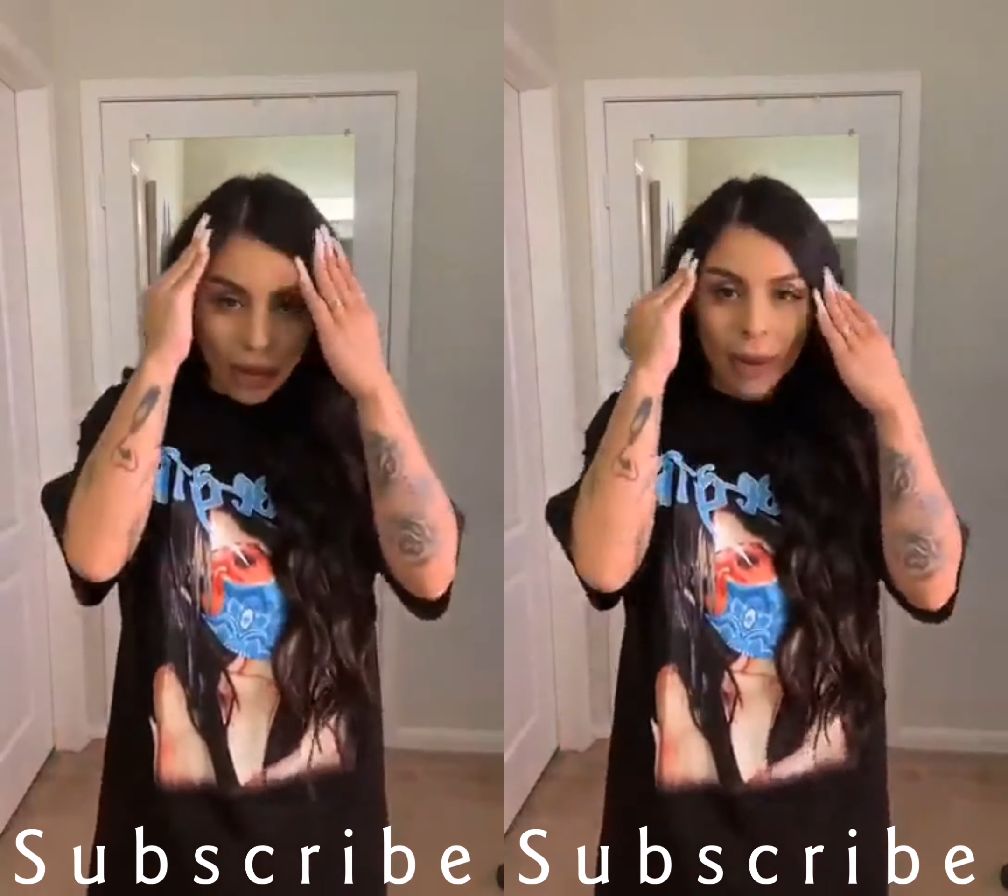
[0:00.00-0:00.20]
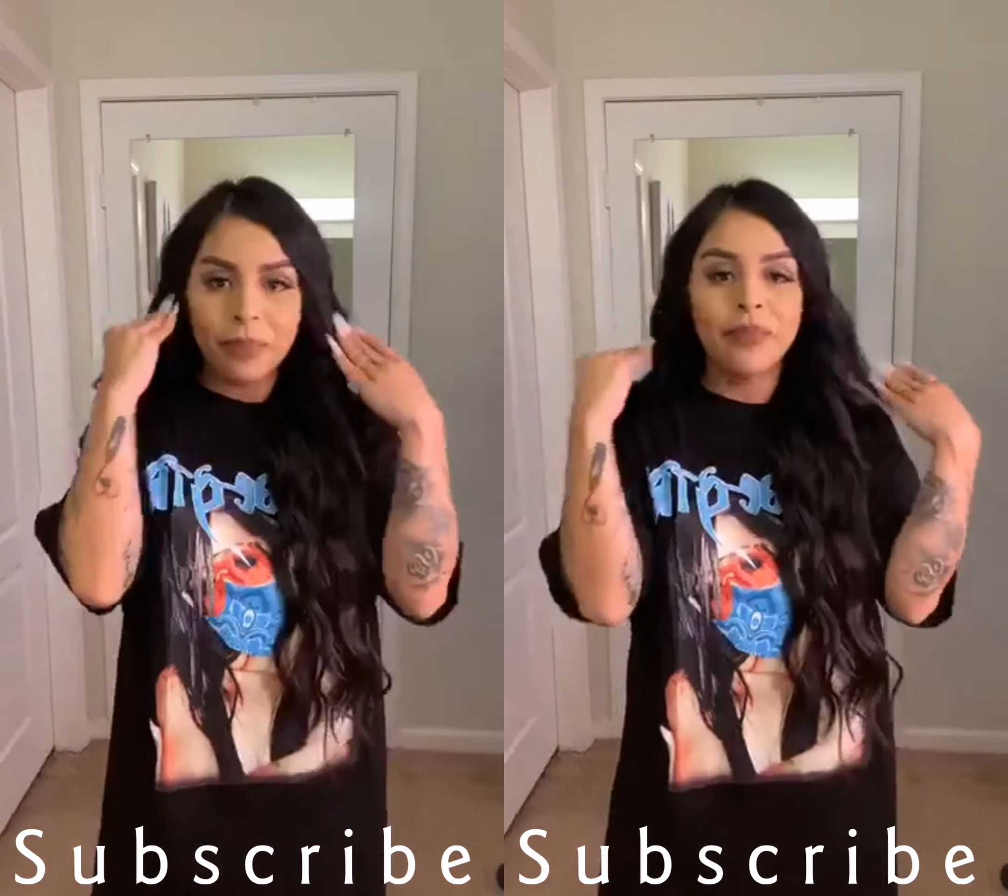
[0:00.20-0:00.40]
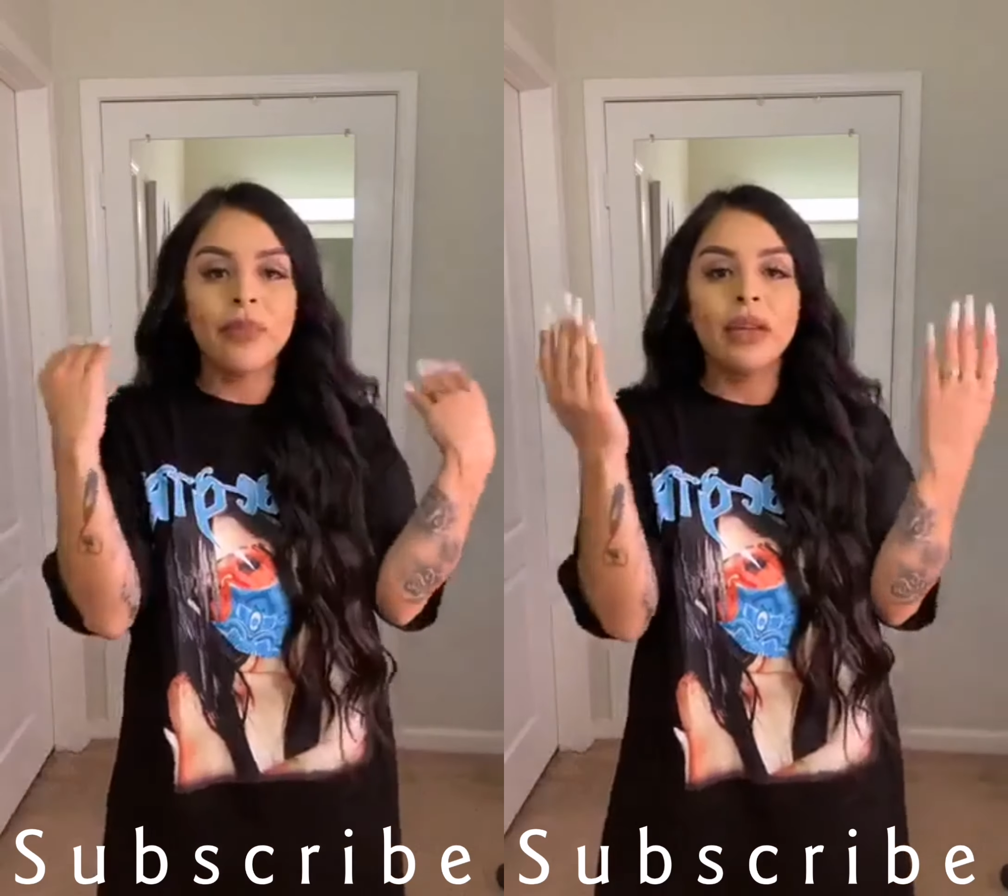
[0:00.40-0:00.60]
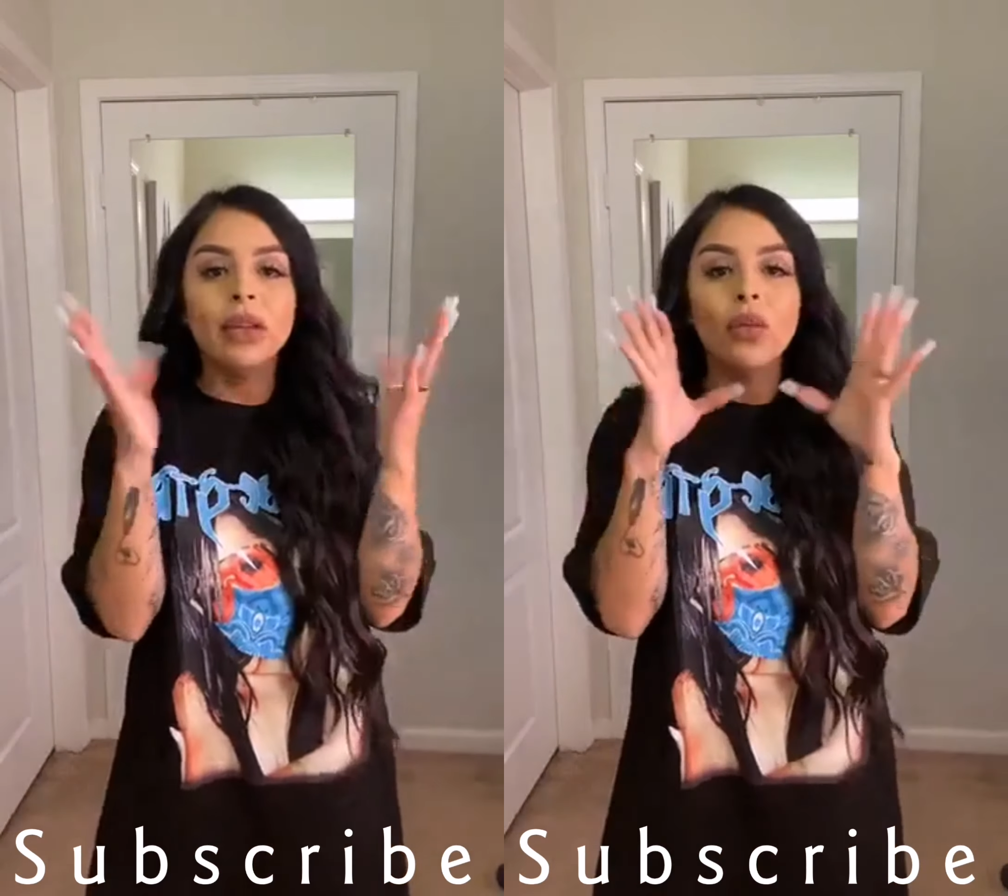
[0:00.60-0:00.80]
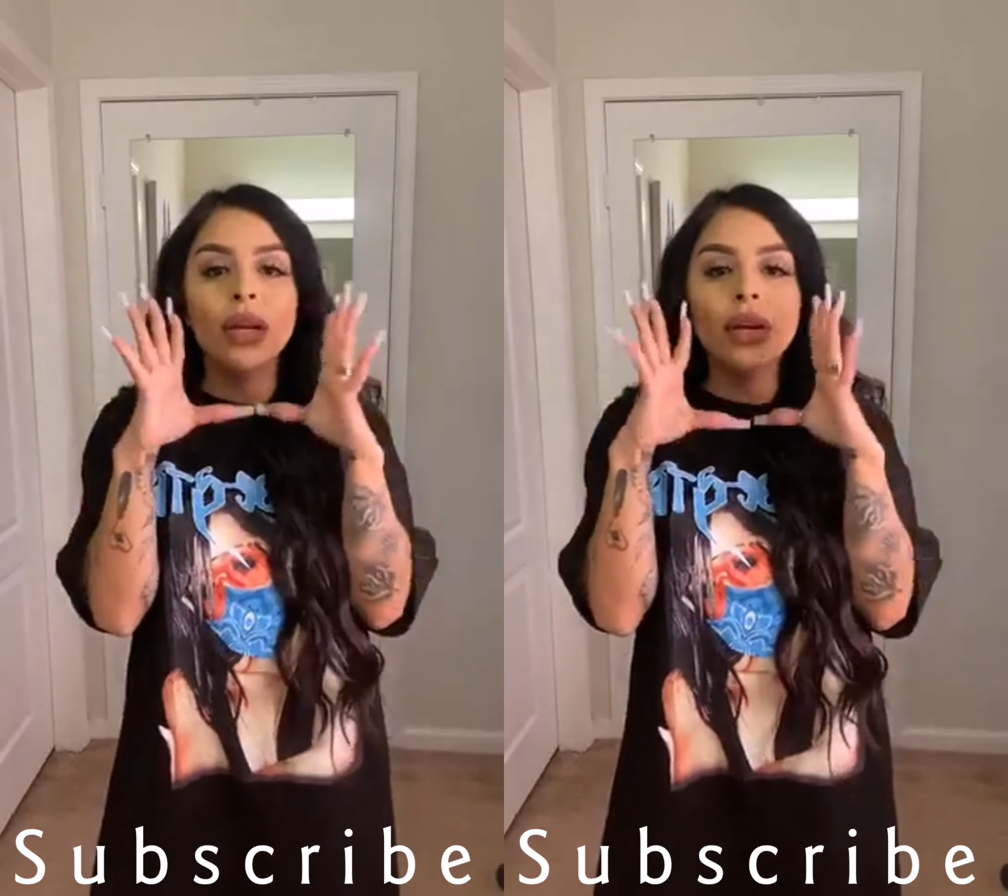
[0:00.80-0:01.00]
Okay,
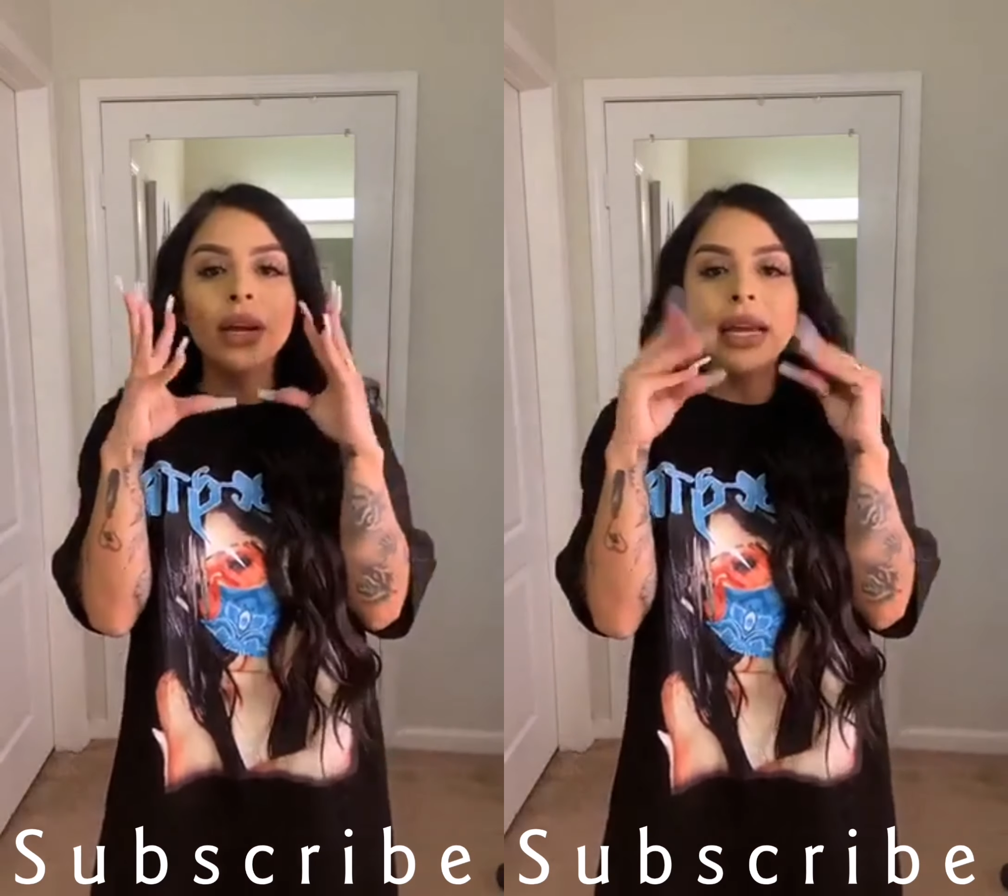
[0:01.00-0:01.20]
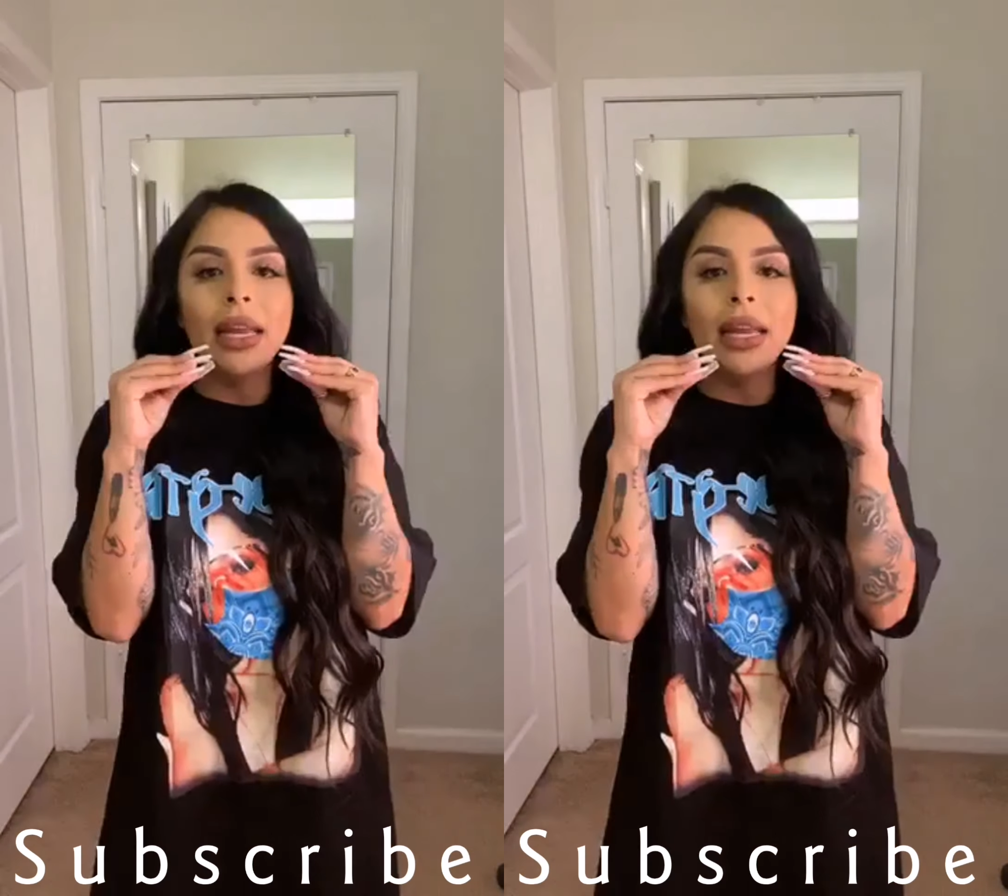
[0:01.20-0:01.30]
the winner